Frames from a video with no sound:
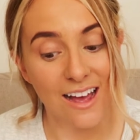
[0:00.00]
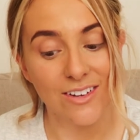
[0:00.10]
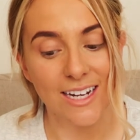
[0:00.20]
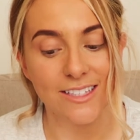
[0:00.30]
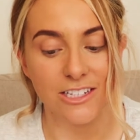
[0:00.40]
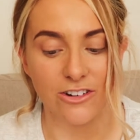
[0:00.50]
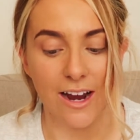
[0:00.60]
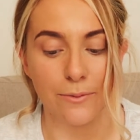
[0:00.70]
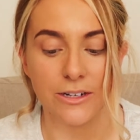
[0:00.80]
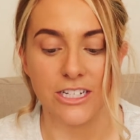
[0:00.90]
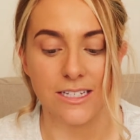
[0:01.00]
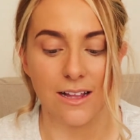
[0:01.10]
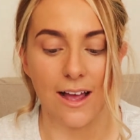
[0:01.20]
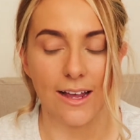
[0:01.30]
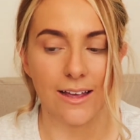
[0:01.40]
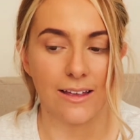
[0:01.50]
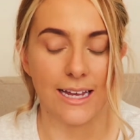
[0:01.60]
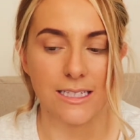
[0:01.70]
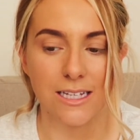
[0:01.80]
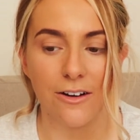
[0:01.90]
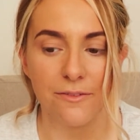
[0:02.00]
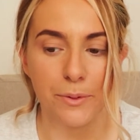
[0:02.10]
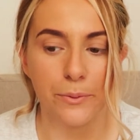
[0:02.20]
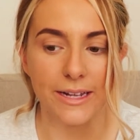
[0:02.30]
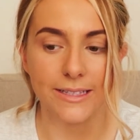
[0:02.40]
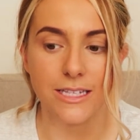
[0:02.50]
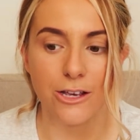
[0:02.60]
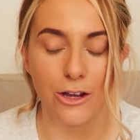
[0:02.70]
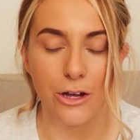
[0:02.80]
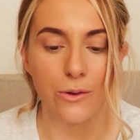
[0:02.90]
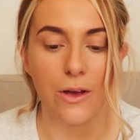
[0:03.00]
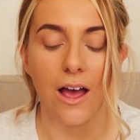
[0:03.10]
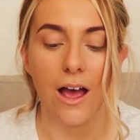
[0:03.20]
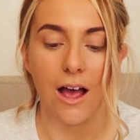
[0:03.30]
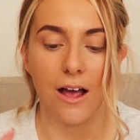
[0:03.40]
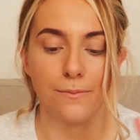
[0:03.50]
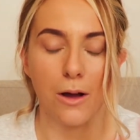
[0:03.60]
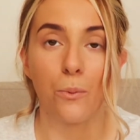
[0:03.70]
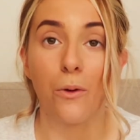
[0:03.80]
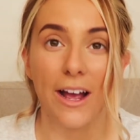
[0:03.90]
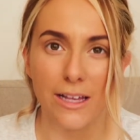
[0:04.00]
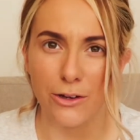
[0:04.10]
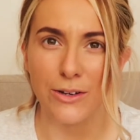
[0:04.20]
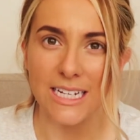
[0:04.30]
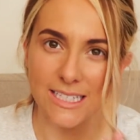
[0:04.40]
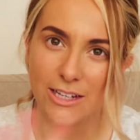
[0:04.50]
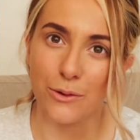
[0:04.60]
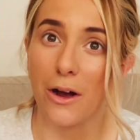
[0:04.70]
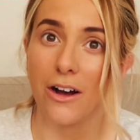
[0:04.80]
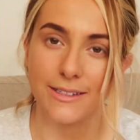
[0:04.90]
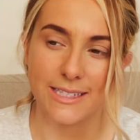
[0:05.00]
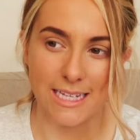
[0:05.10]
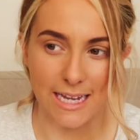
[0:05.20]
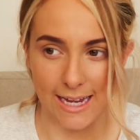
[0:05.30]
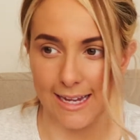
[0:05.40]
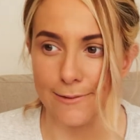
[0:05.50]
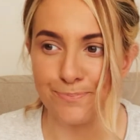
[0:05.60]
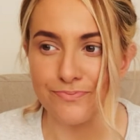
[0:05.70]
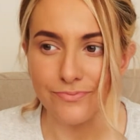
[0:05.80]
have a litter tray, which is like, it's kind of built into a white unit so you can't see it.